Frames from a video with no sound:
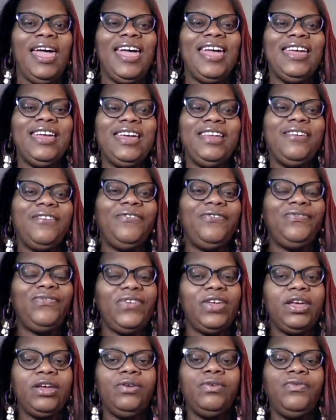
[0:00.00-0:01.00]
and get a
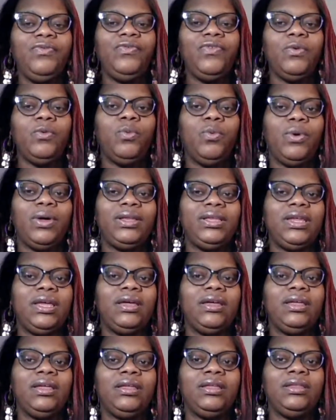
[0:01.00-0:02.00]
feel for what
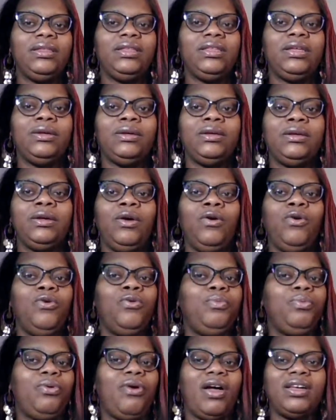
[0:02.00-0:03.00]
the
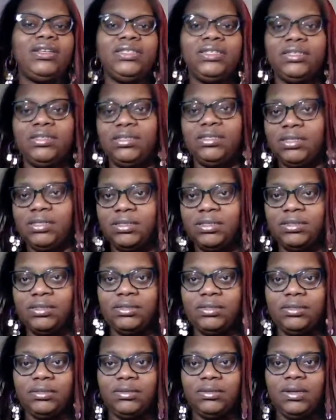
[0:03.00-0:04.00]
whole process
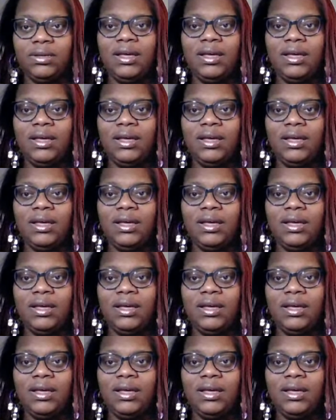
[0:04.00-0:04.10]
is,